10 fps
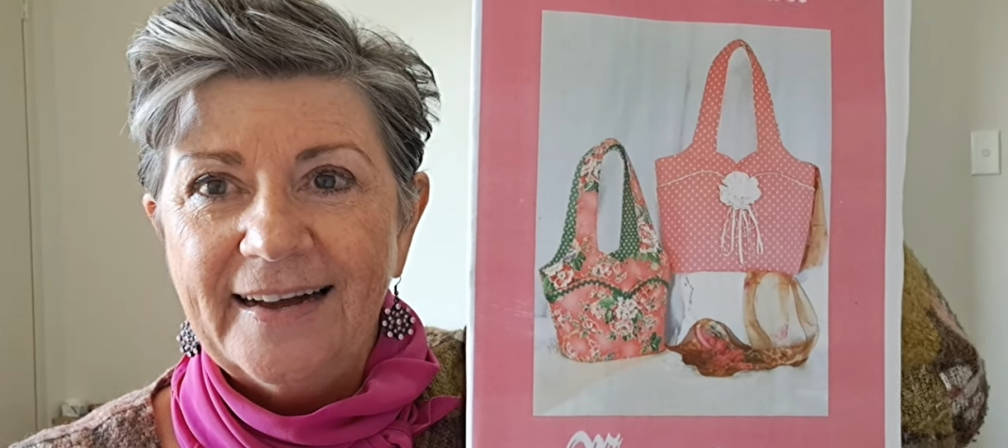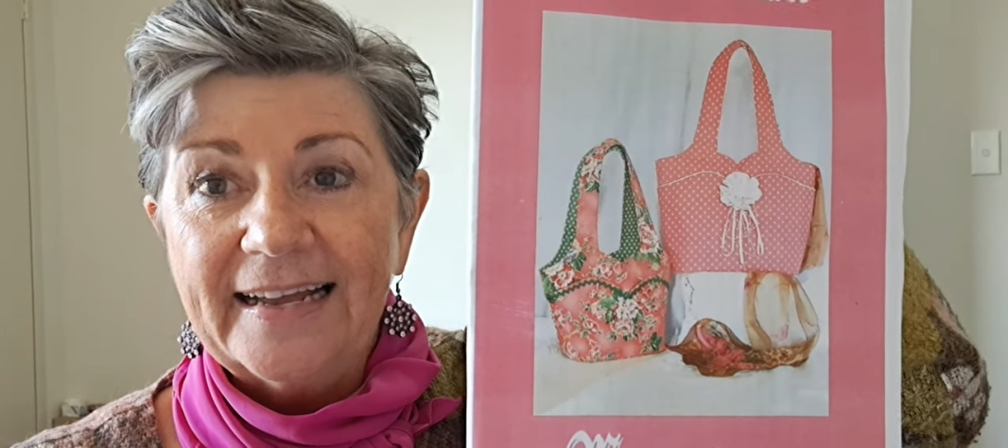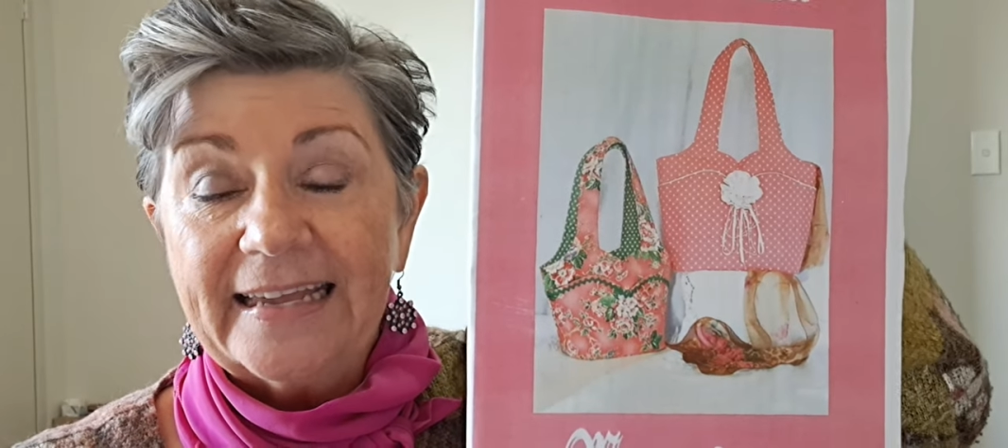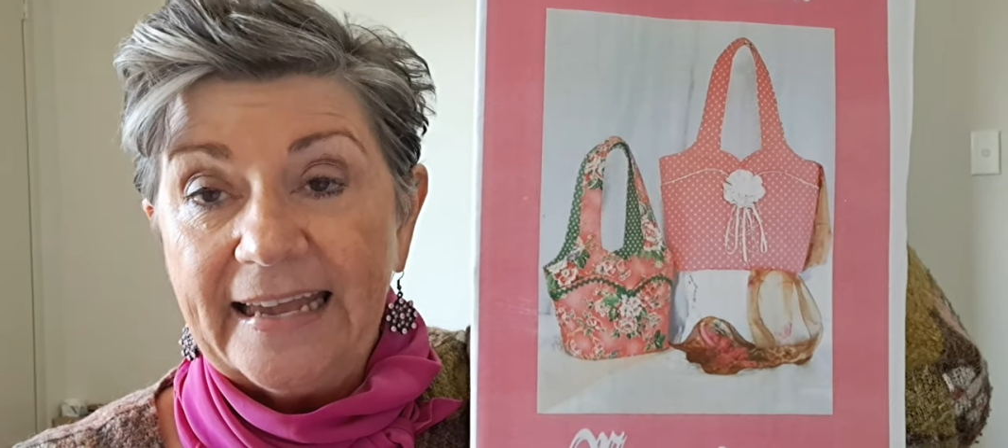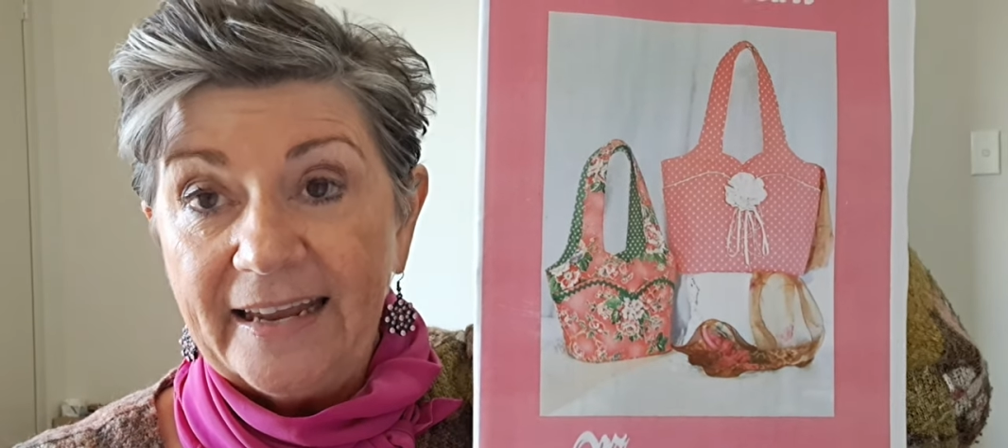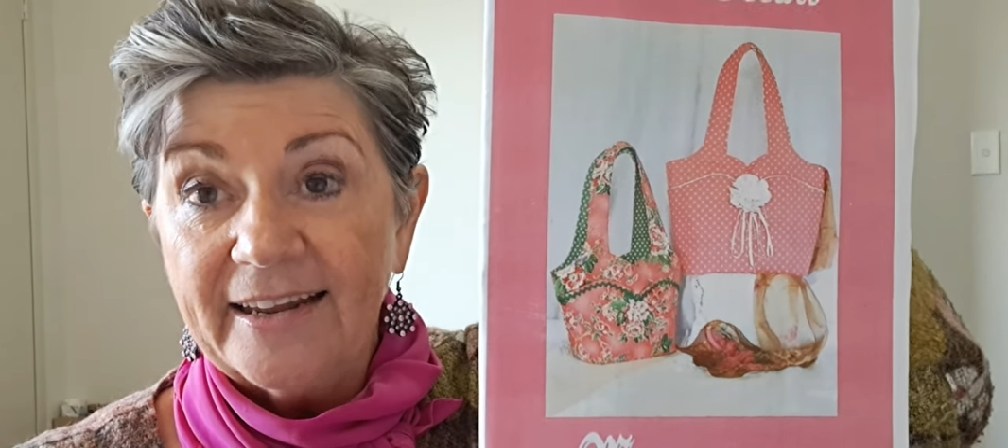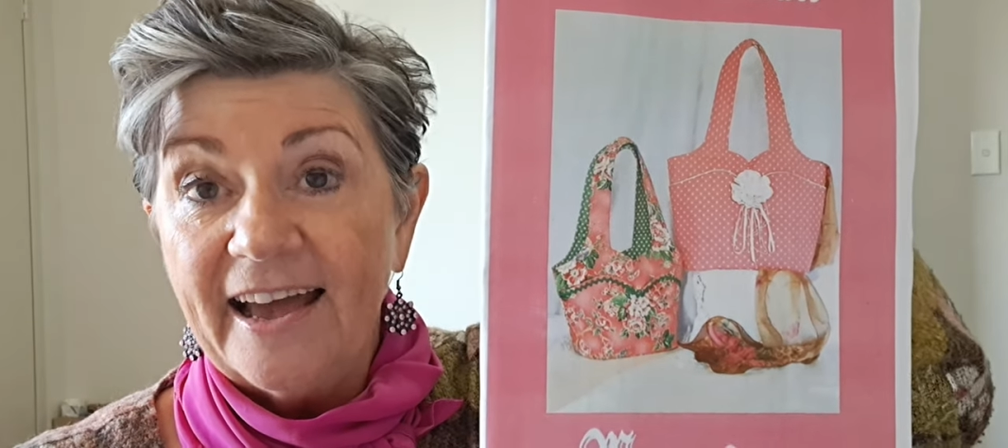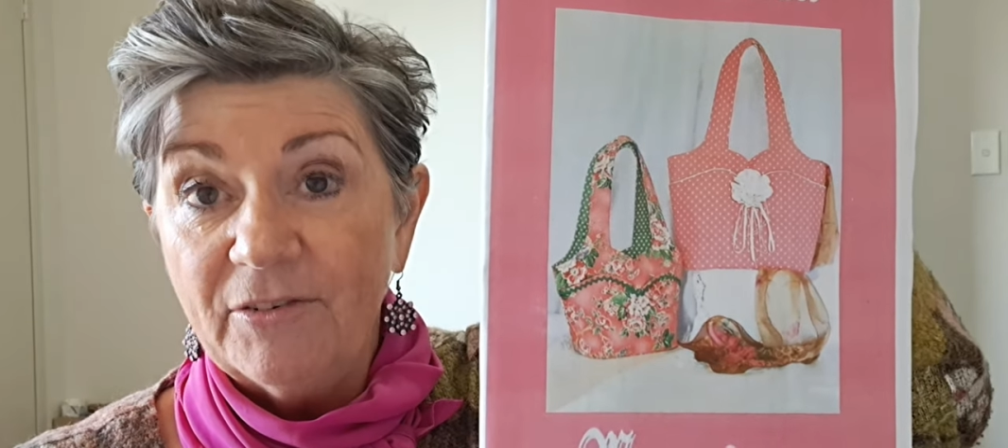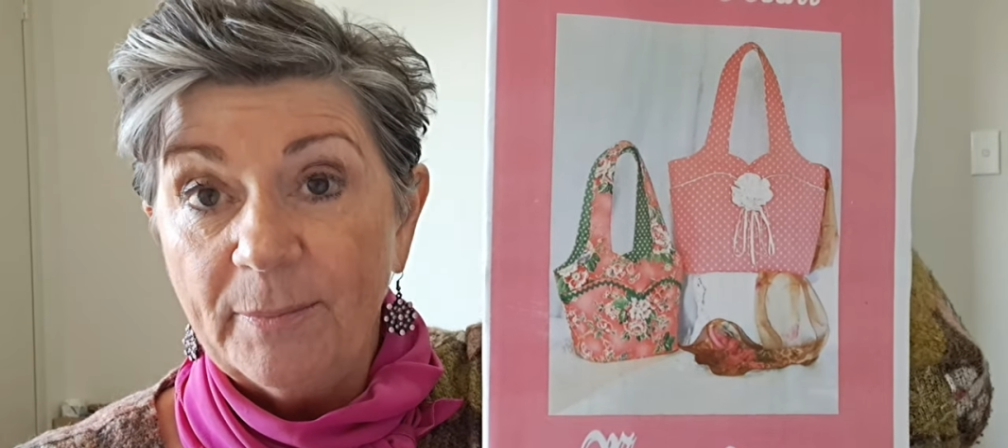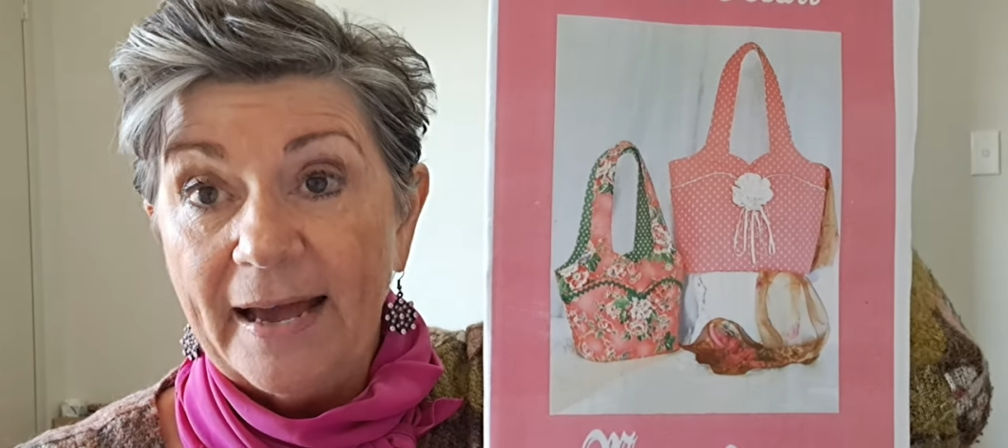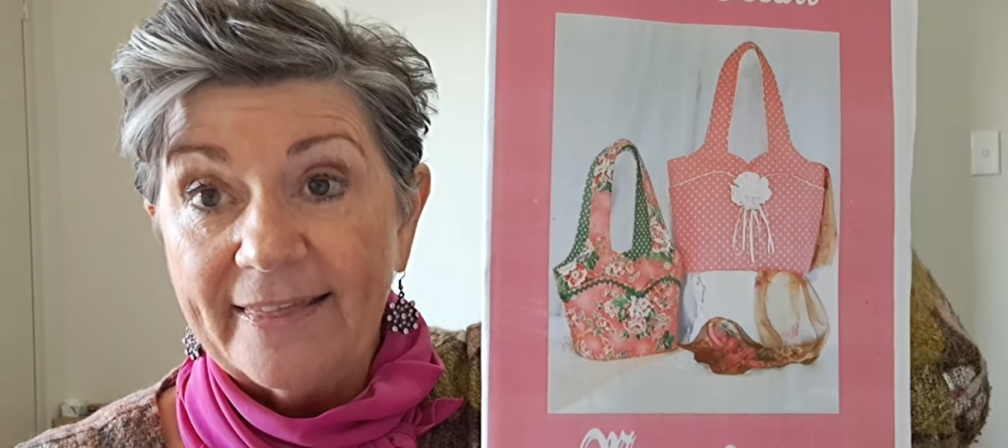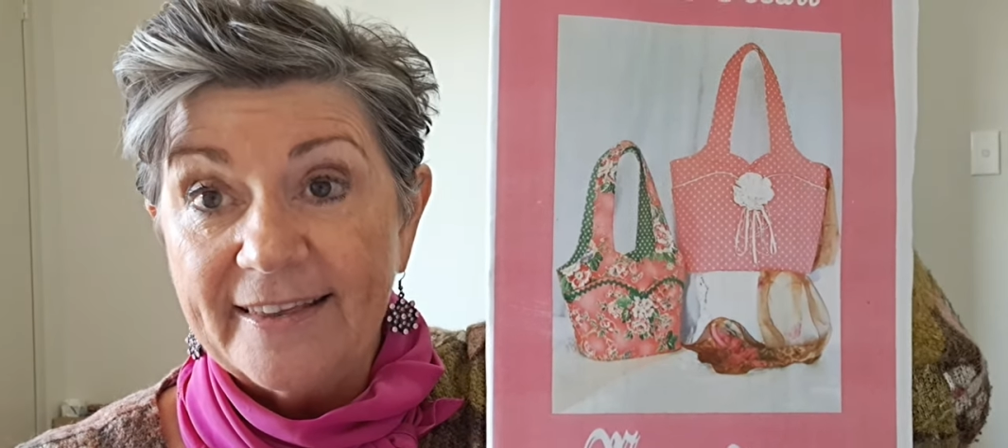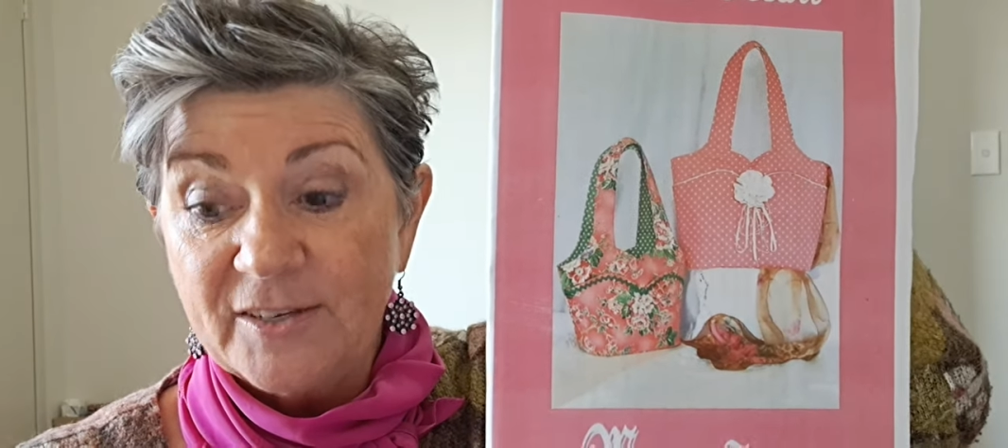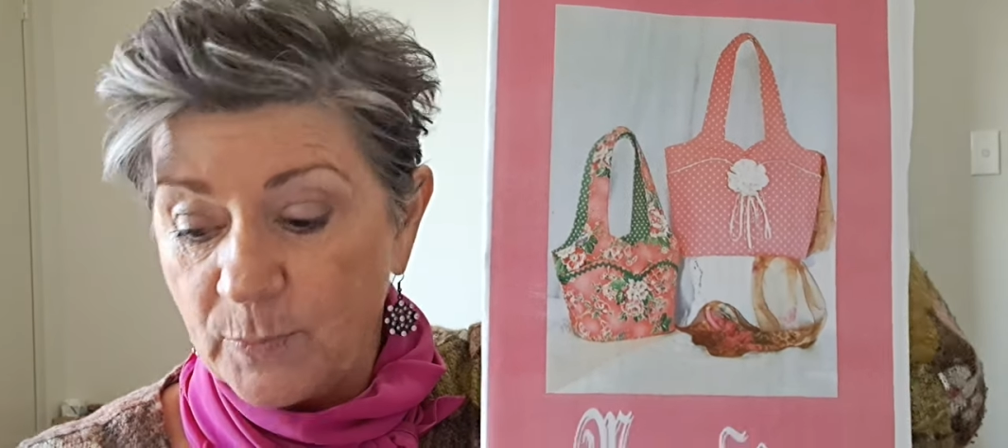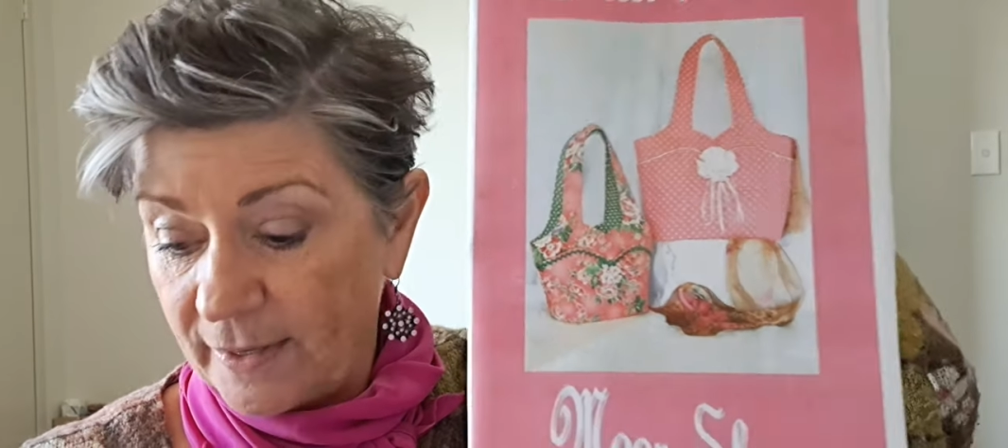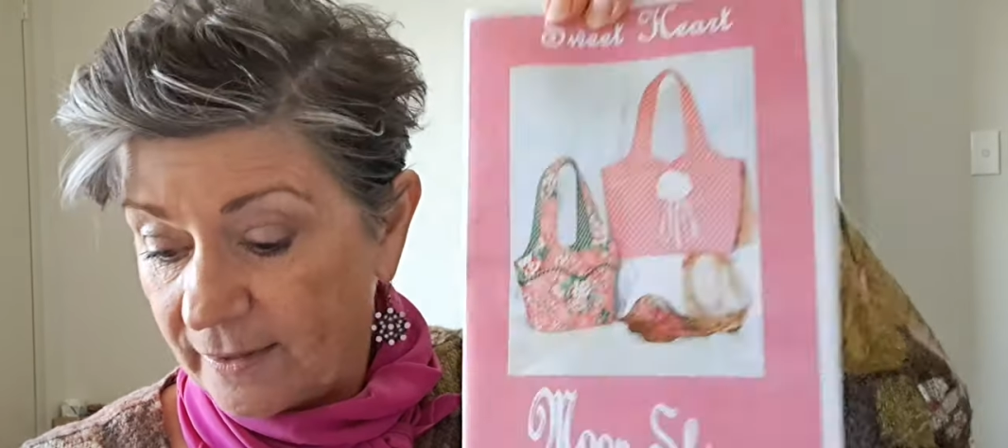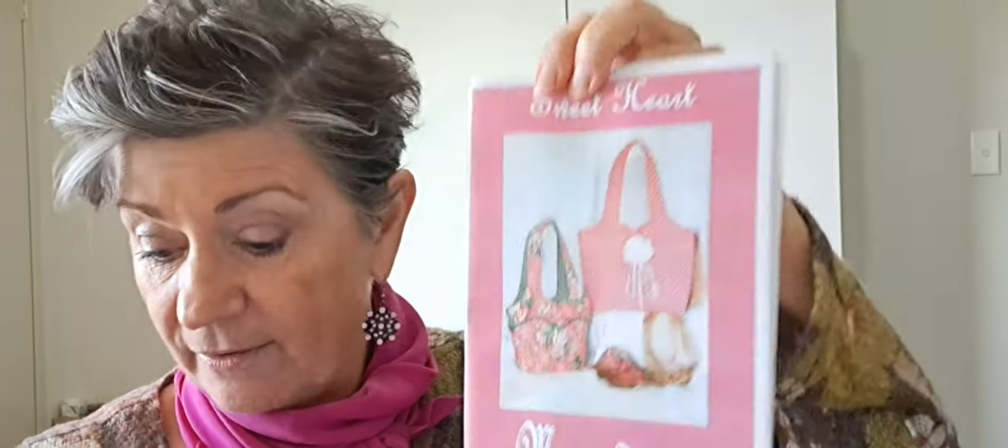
Again, I haven't made this one.